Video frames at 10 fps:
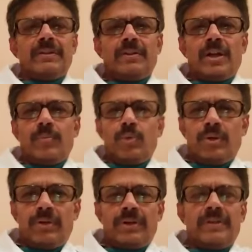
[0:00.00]
lot
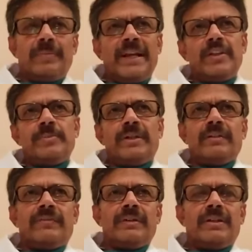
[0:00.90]
more
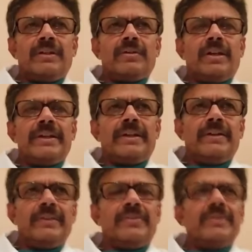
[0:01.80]
management of chronic
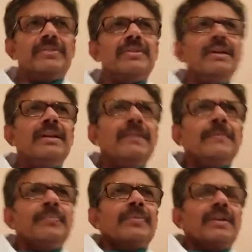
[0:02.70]
kidney disease.
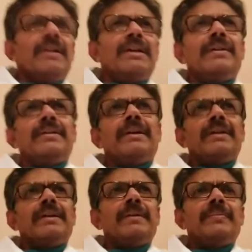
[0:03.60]
And
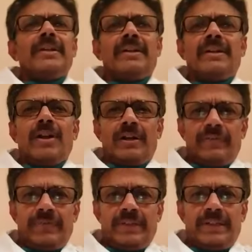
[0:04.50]
there are a lot
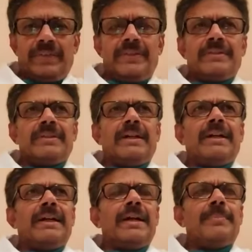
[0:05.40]
of things
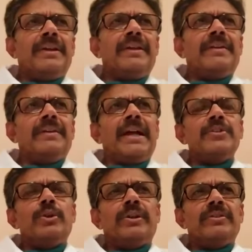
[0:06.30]
happening in
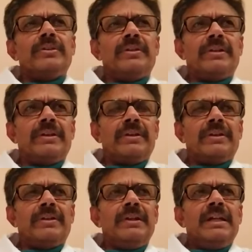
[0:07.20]

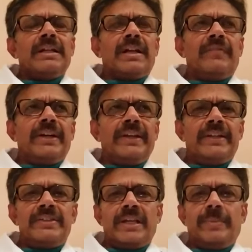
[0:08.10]
angiotensin converting
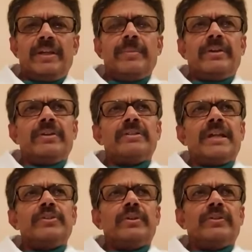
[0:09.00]
enzyme inhibitors,
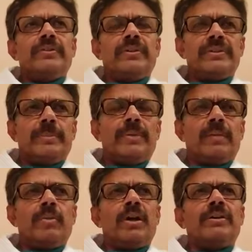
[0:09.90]
angiotensin
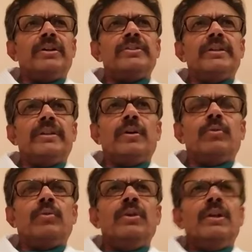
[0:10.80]
receptor blockers, and
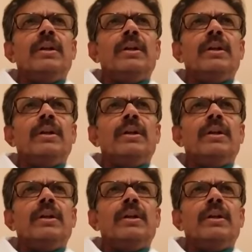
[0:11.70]
now